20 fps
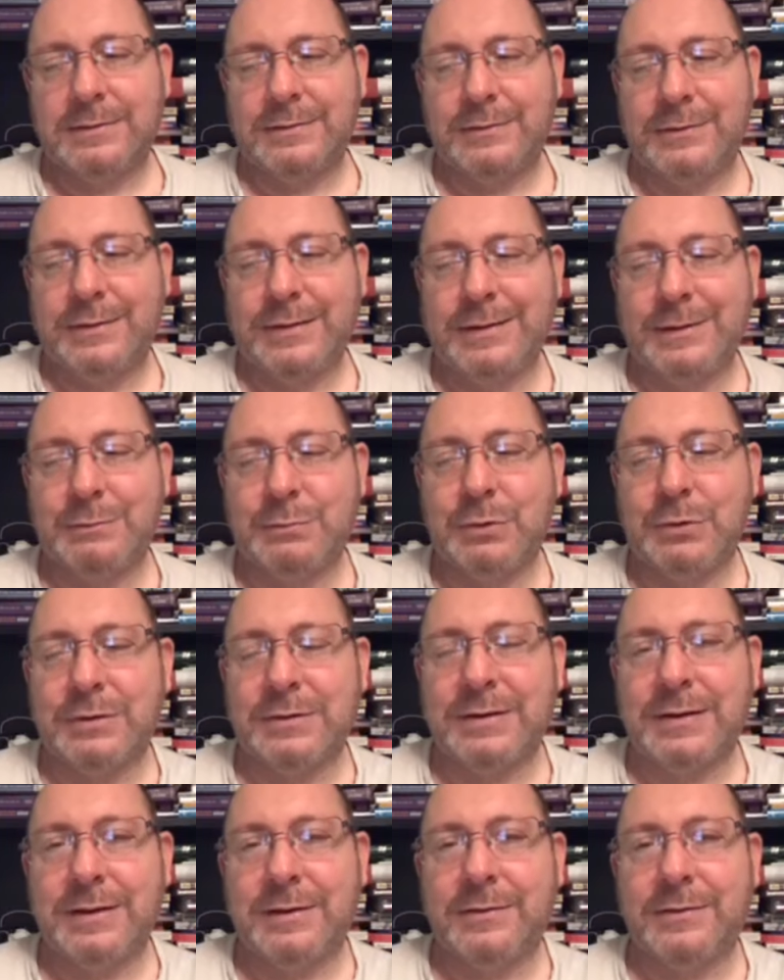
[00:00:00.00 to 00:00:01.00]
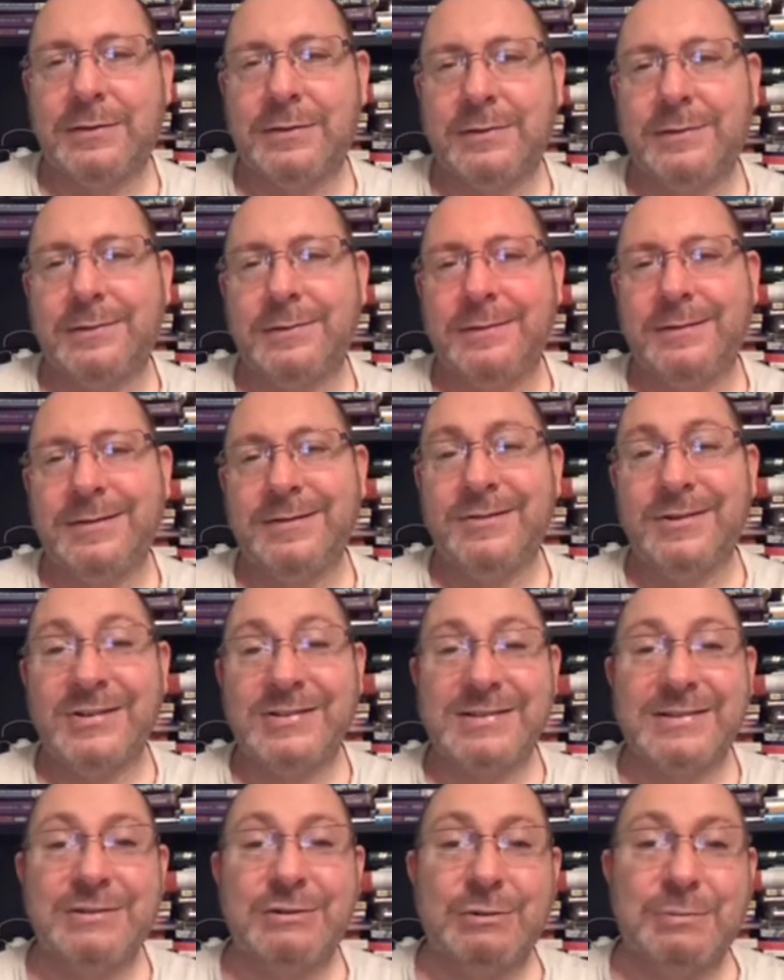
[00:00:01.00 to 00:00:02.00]
thing, but yeah,
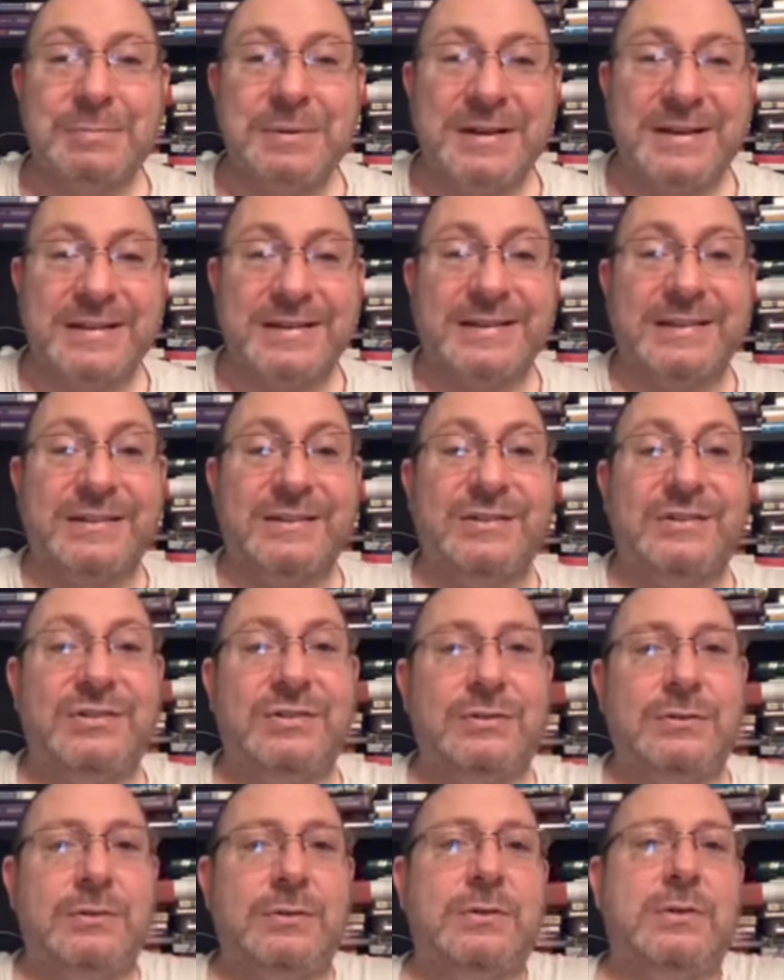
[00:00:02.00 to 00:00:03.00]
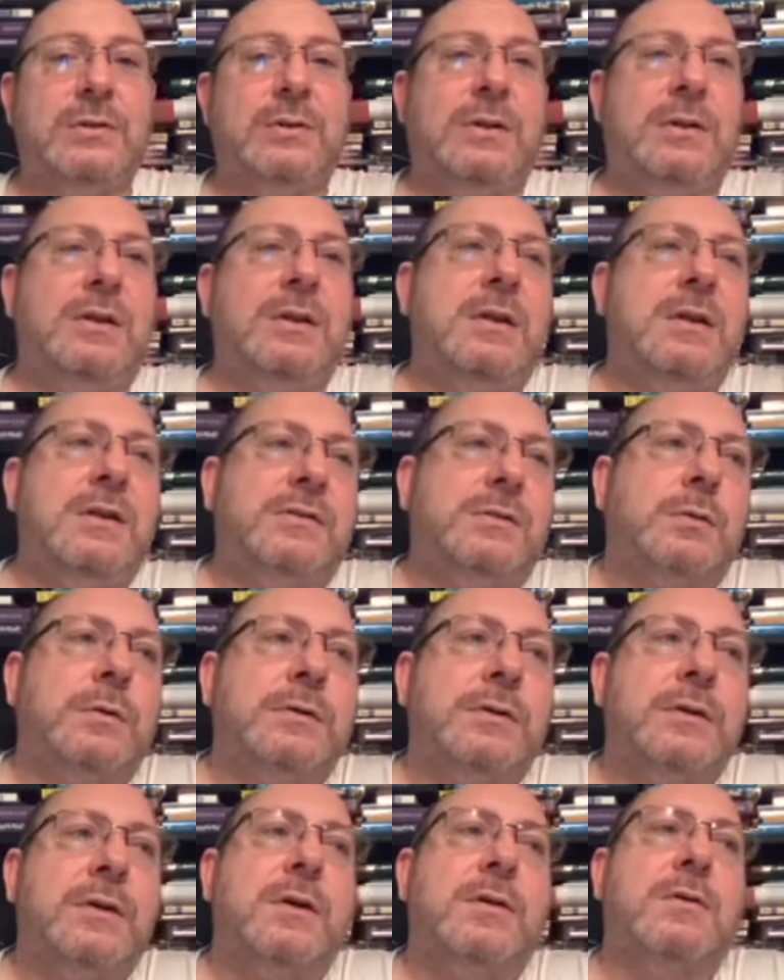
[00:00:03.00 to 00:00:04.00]
nice little package. So I
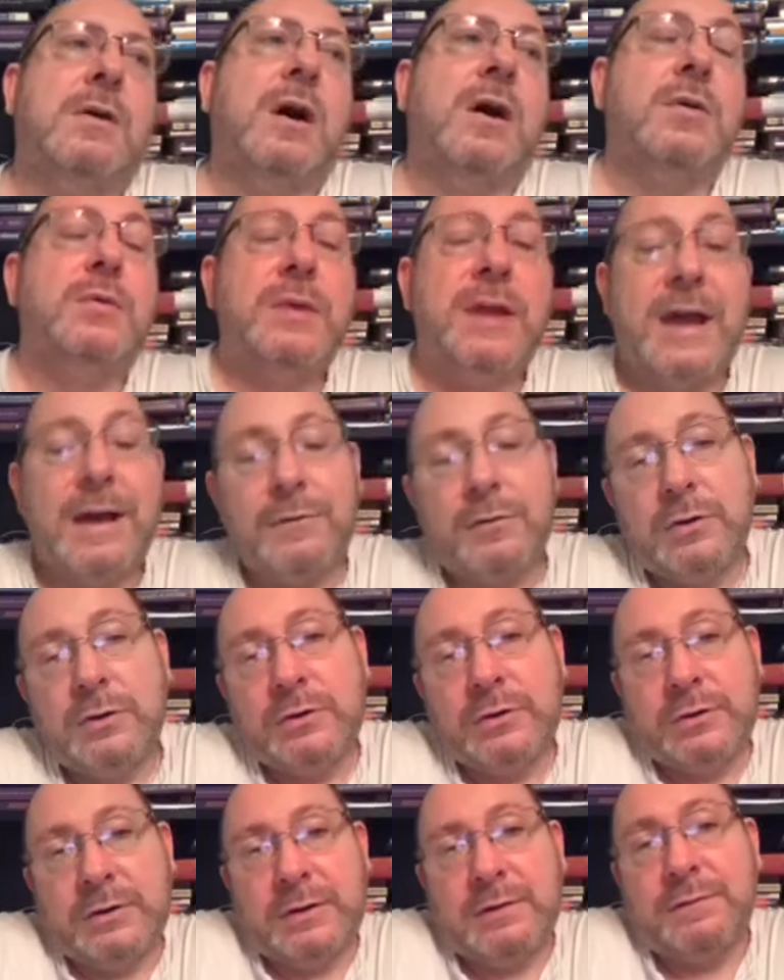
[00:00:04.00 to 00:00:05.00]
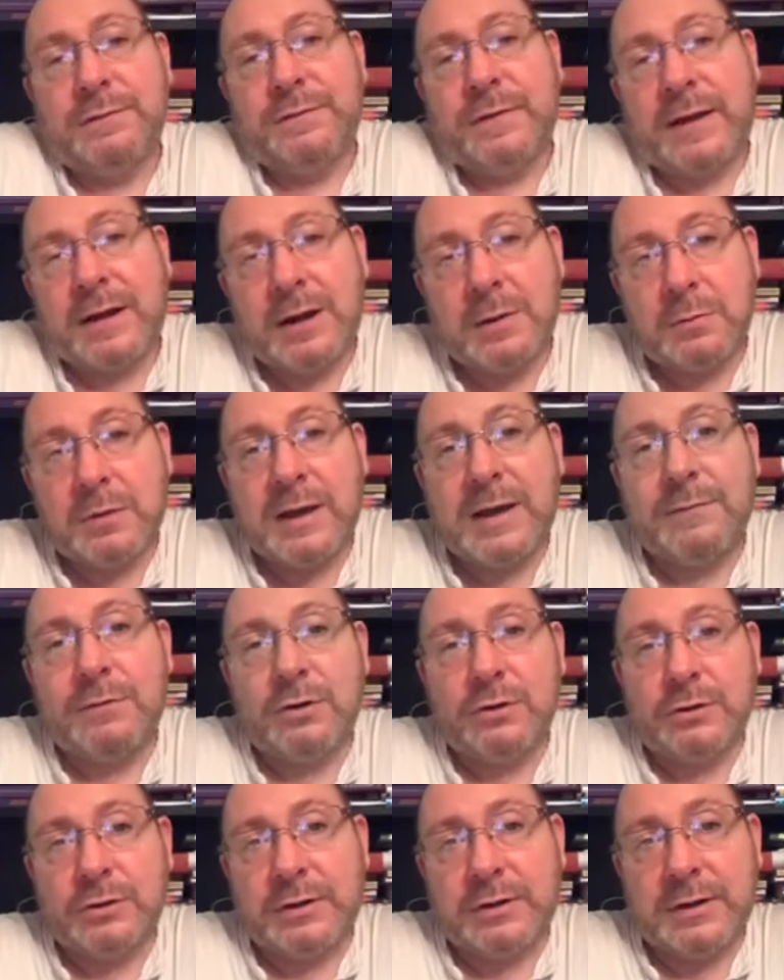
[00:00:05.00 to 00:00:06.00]
don't know, I'm gonna have a look at it. In fact, I'm gonna have a
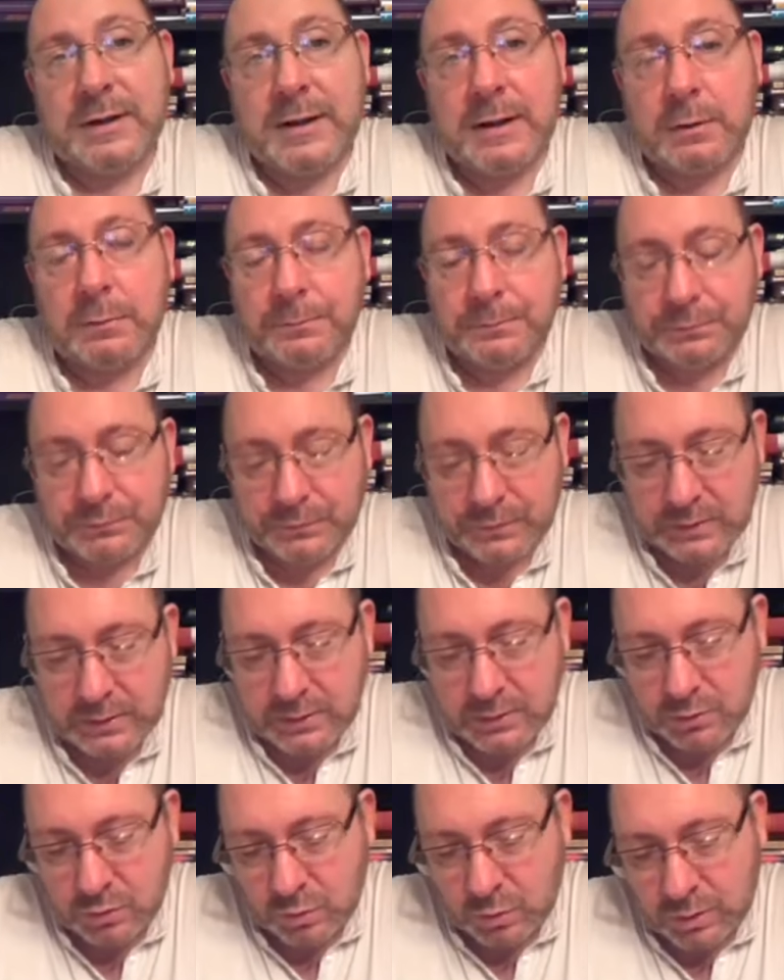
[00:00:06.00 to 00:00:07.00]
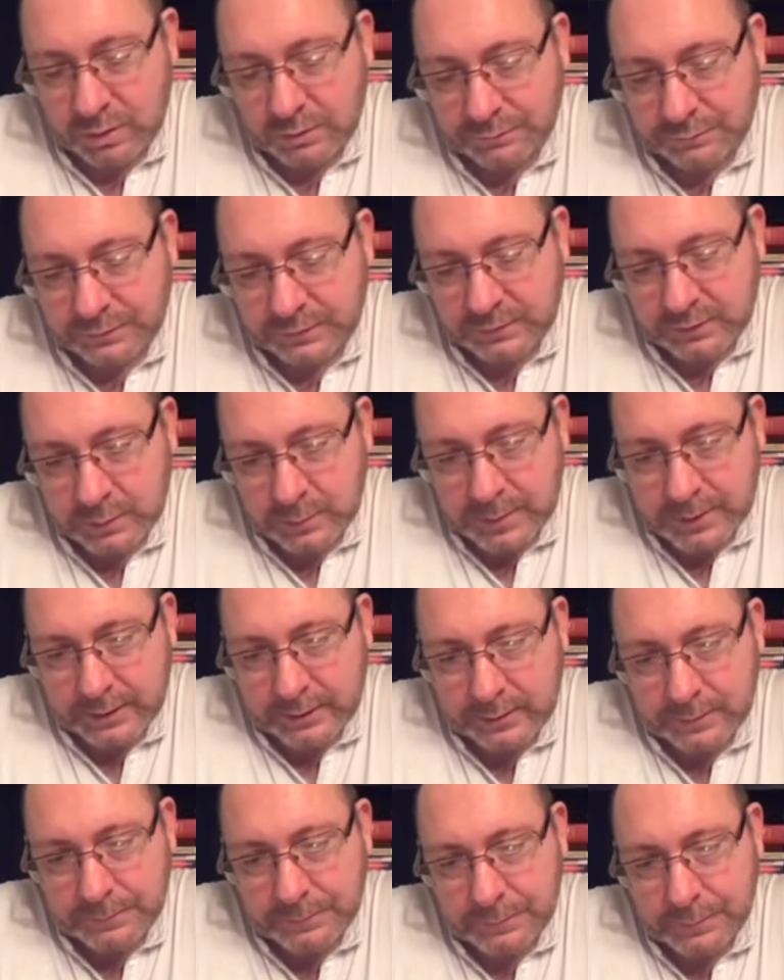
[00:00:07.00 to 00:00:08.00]
look at it now while I'm thinking about
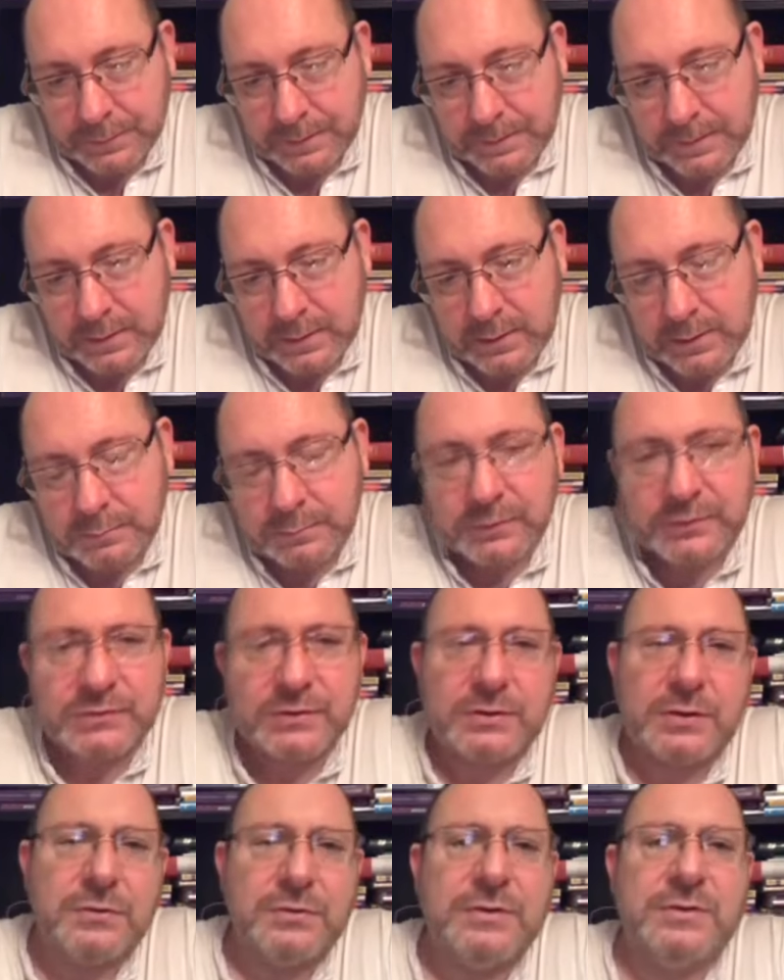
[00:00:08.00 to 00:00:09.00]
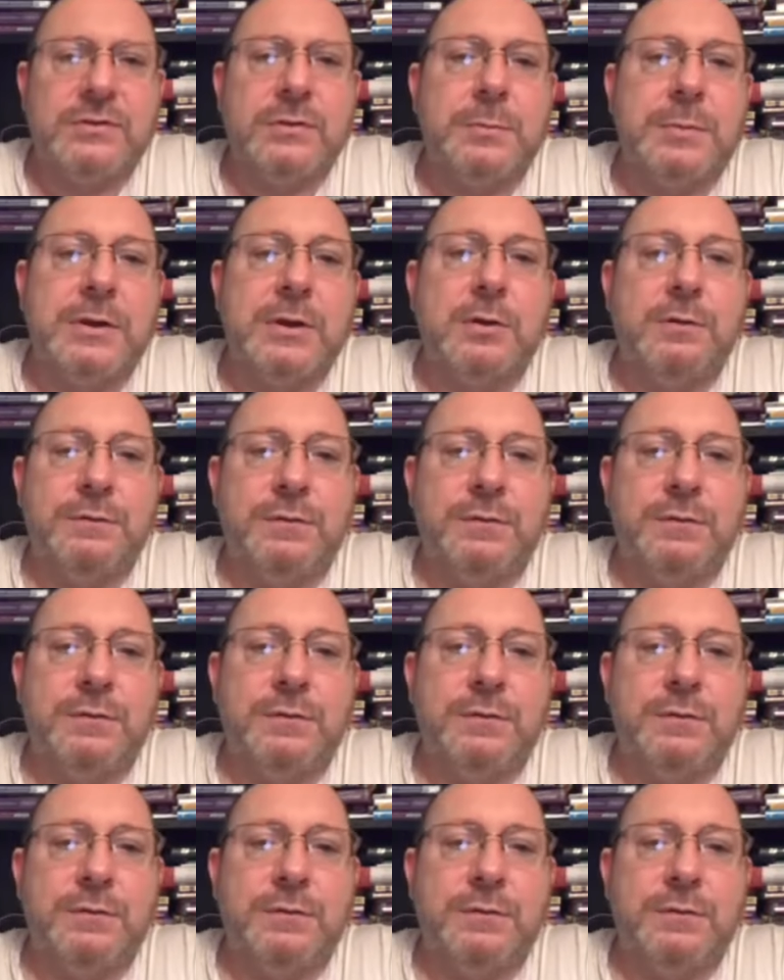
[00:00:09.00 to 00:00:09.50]
it, because I don't need to be on